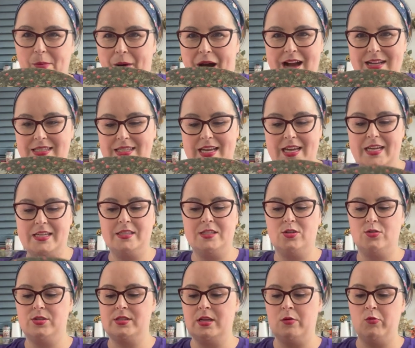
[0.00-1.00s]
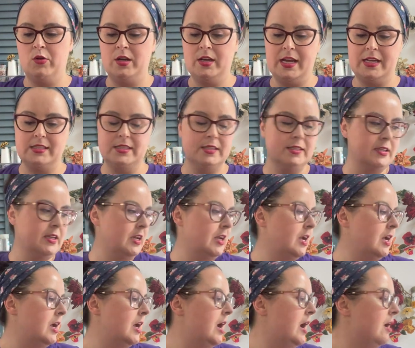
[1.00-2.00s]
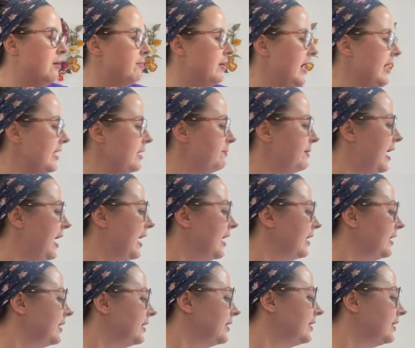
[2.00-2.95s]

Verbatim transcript: boxes. So someone that's, Puggy Pug,